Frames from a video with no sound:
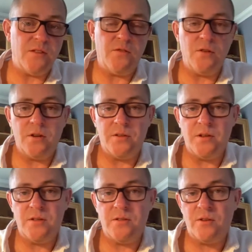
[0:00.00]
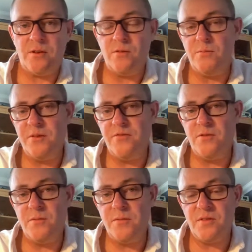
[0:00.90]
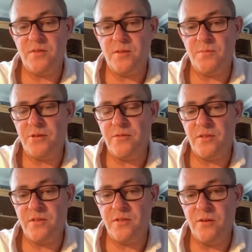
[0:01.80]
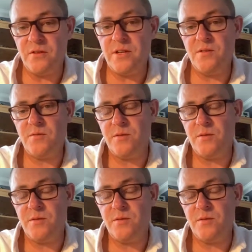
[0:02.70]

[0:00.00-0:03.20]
If you look at the historical performance of the previous 2 lockdowns,